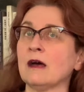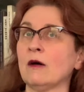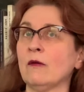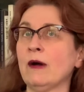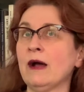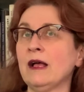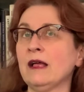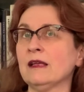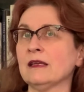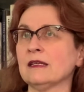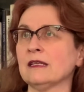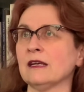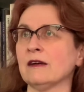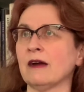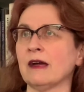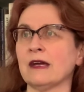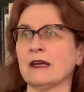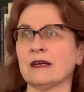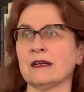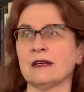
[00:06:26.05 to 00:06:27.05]
well, you know,
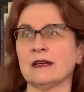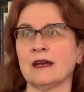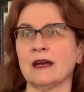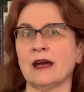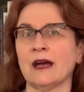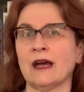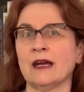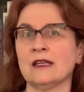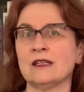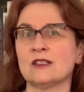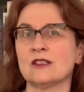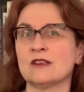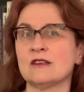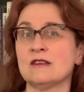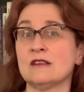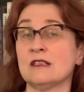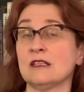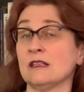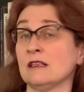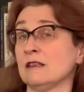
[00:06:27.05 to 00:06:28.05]
I, I should
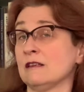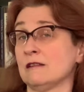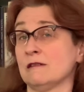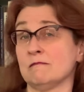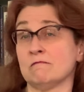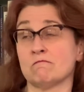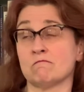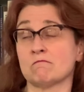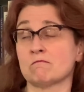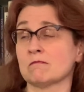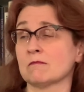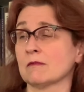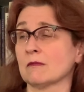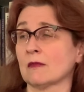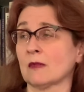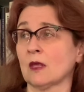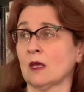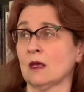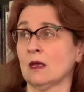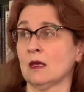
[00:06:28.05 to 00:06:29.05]
see
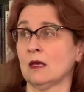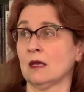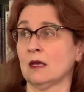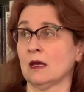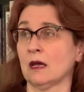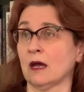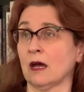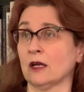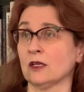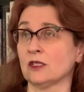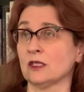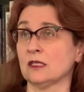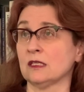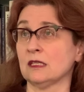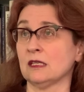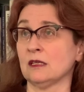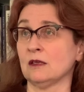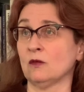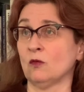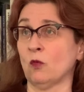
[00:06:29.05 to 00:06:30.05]
I should
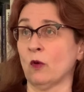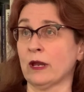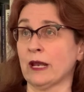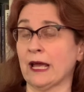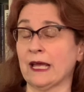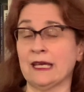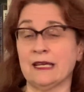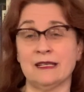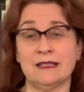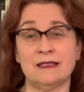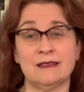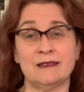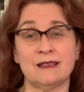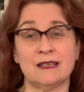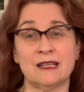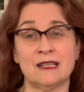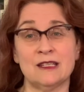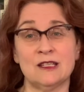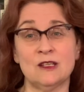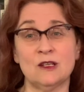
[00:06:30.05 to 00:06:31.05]
see what I
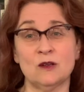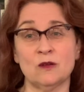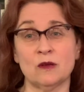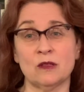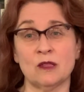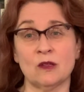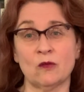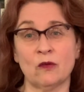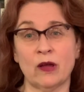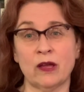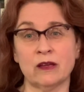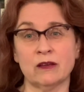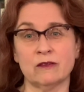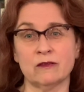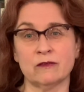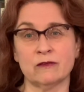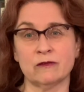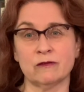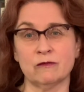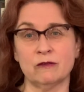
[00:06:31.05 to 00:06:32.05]
can do in the way of
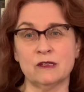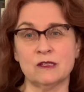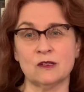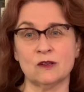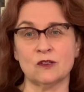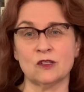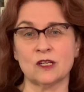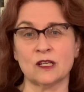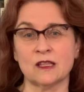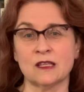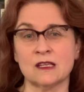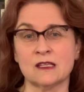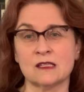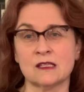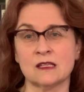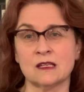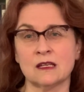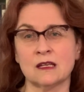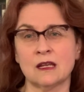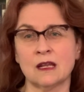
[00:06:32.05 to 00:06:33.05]
researching this.
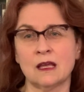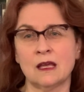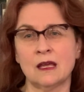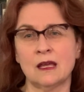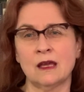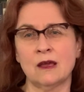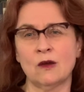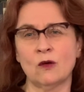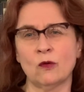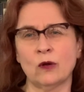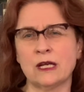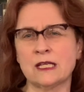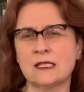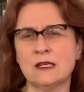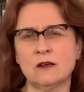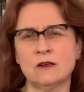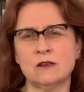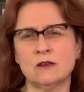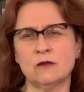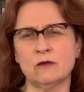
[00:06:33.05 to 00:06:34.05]
And when I
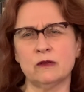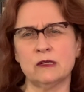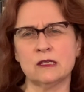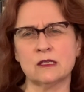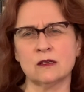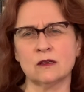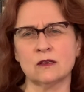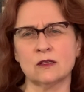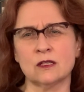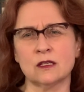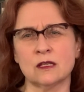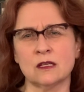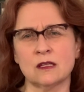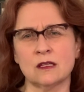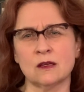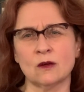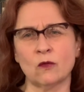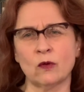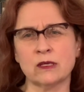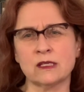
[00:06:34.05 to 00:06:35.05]
started to research it,
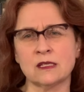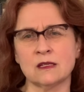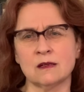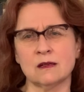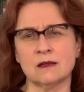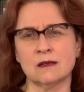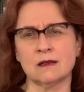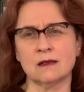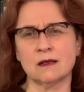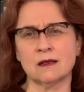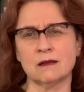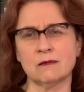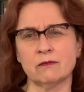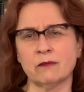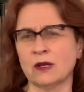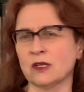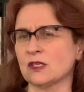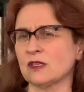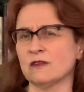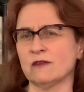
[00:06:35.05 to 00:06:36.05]
there wasn't
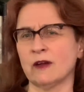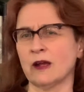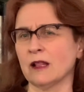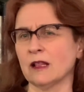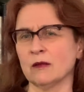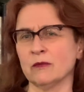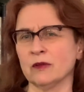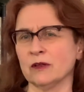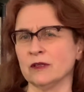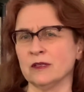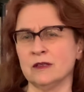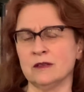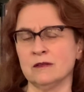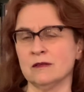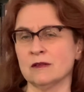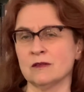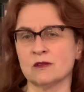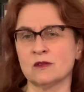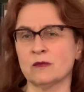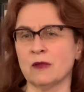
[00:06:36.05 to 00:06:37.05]
much available. You,
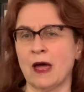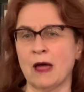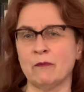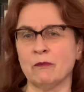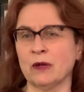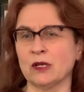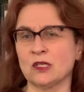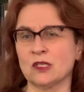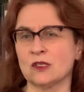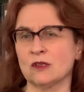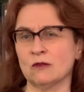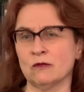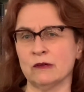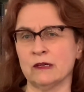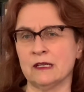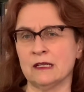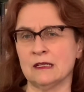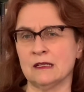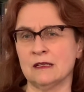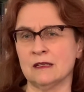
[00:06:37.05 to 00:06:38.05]
there was not much to
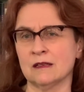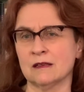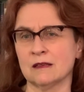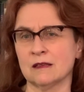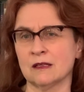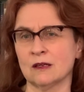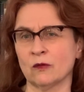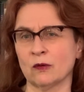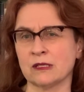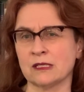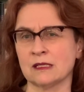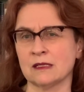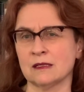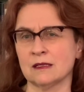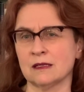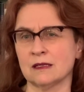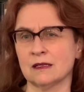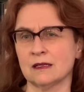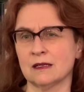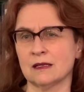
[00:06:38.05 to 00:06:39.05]
read. There wasn't
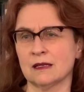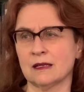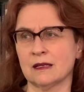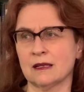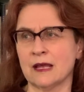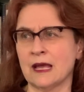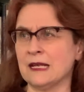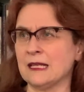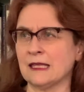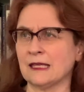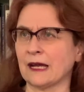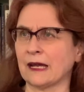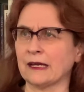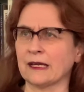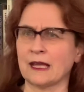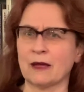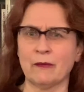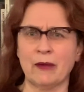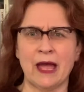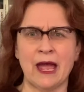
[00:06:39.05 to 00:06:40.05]
anything I could
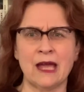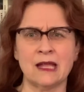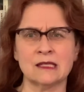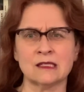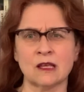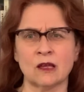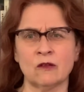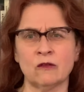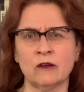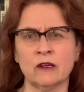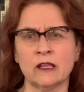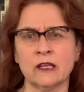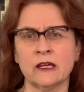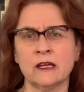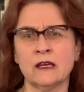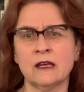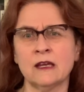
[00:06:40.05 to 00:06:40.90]
get my hands on, really.